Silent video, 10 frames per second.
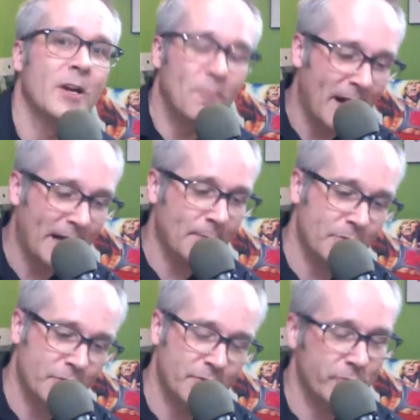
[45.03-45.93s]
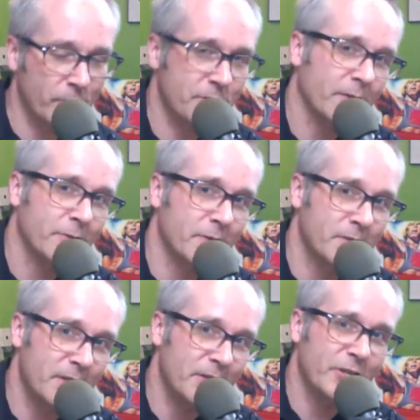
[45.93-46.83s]
my name is Jerzy Drozd,
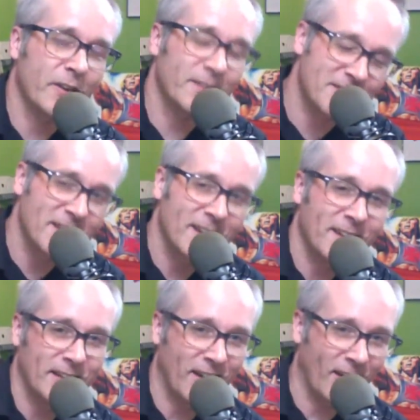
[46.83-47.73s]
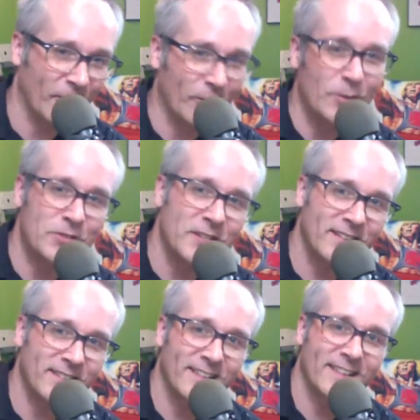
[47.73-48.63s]
cartoonist and teaching artist the other host is